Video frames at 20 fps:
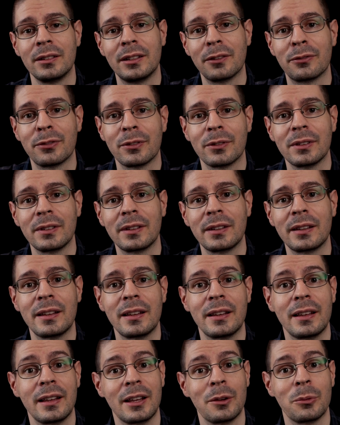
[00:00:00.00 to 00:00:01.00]

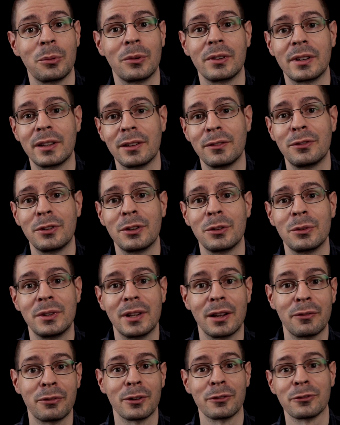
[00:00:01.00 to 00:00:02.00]
differently, it will give you
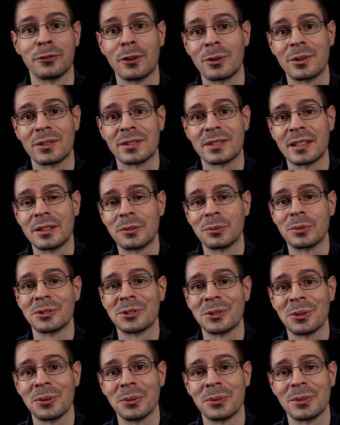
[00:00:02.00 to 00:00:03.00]
different focusing
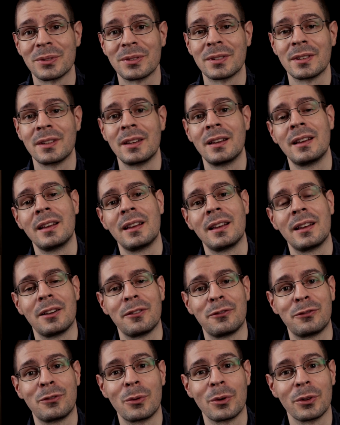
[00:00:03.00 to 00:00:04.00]
results
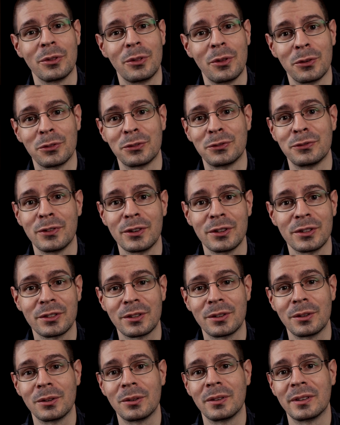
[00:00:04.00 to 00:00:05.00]
for those
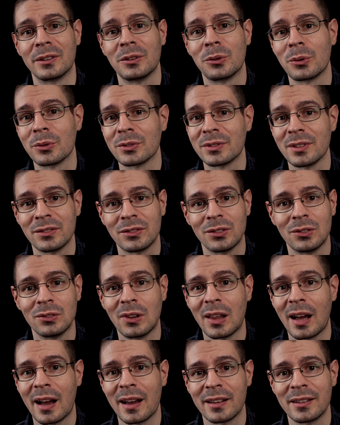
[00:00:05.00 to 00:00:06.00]
vertical and horizontal
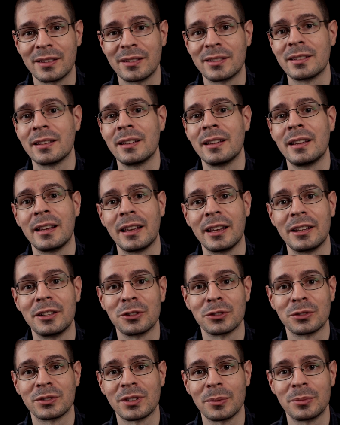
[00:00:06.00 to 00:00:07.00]
lines in
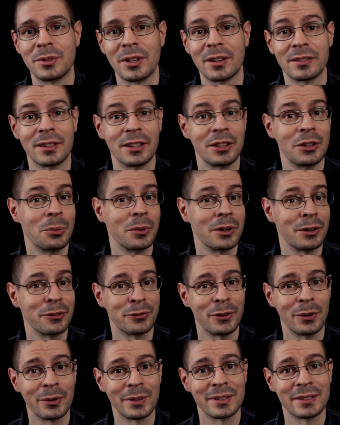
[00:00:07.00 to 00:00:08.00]
your subject that you want to
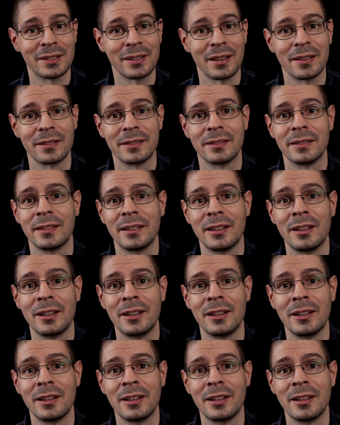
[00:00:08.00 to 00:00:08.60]
focus on.